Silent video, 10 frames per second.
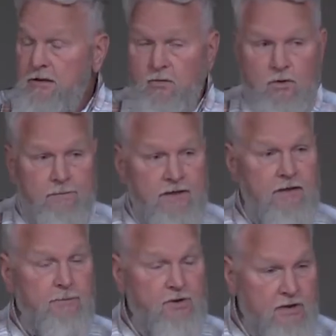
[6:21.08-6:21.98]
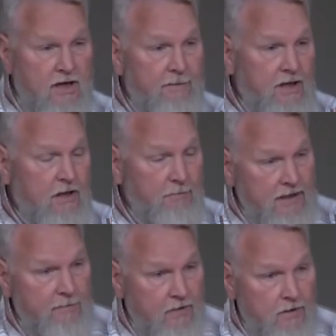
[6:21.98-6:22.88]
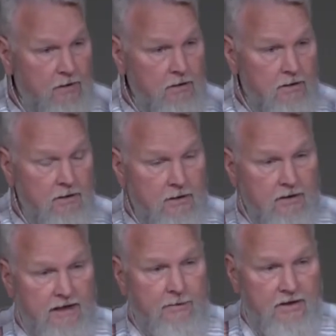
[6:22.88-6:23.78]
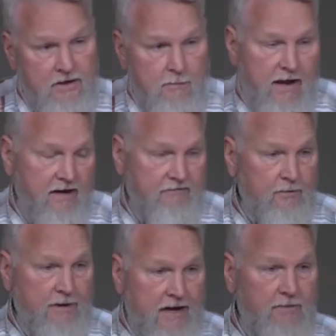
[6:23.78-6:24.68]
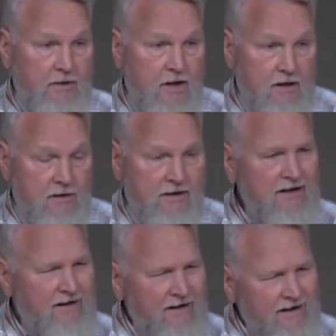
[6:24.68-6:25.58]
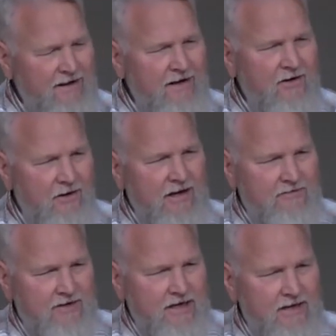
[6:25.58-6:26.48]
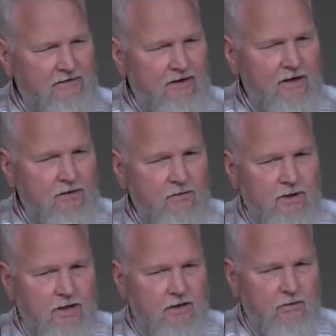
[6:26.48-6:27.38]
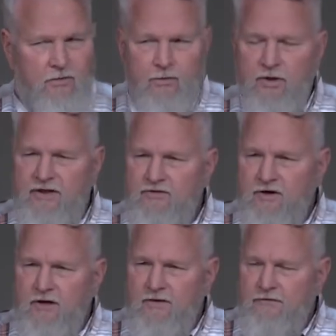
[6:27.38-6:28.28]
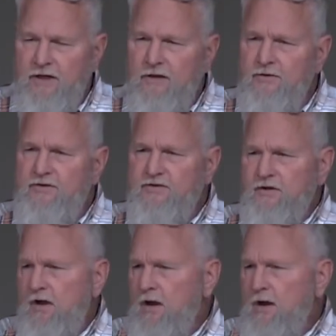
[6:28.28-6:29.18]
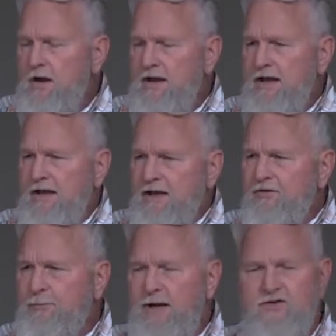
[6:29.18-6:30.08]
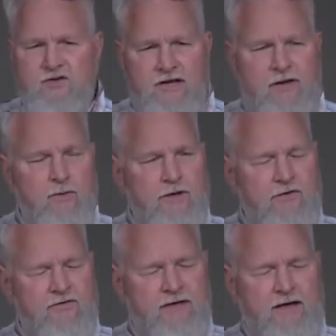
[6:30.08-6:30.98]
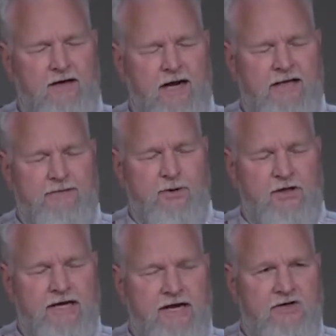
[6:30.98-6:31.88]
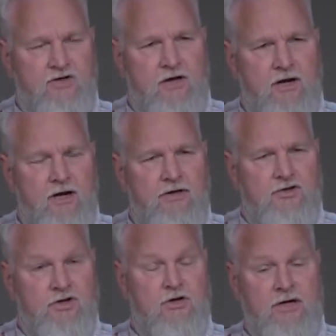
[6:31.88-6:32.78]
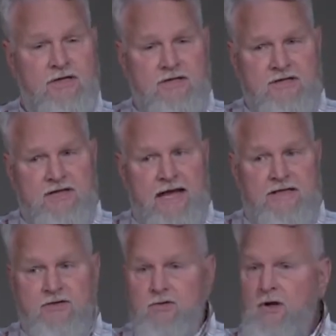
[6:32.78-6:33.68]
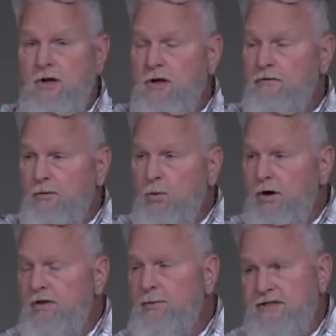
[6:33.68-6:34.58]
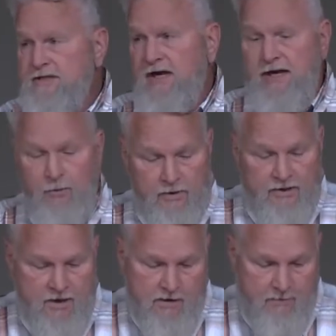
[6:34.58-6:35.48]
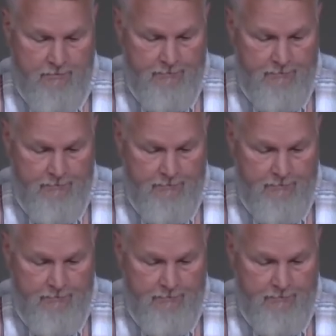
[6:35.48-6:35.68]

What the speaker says: would be the predominant people that would come back from Babylon. Interesting, isn't it, when you really start to follow this along, especially when you see God's protection on Judah, since that's from where the Messiah would come.